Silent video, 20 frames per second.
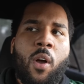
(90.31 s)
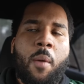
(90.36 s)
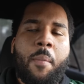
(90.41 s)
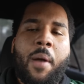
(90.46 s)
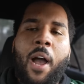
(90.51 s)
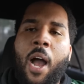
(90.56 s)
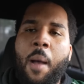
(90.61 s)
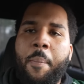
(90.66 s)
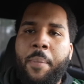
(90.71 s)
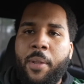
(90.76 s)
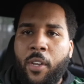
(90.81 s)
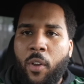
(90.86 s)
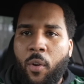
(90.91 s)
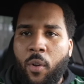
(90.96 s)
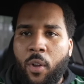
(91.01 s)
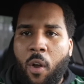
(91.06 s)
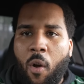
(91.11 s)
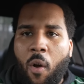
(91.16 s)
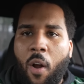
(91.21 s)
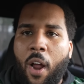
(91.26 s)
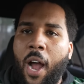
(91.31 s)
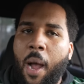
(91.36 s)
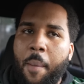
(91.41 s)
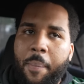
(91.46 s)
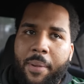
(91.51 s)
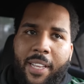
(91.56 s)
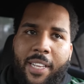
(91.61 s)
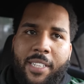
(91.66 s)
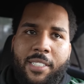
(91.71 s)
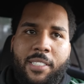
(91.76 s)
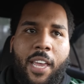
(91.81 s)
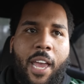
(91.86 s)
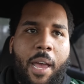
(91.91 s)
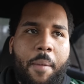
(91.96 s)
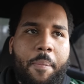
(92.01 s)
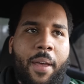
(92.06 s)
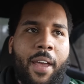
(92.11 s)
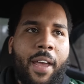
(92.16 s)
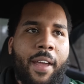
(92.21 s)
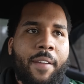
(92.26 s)
I'm going to hop in your car, hop in his
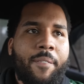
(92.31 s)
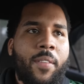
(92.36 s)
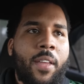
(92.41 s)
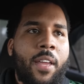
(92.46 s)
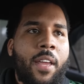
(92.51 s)
Scat Pack,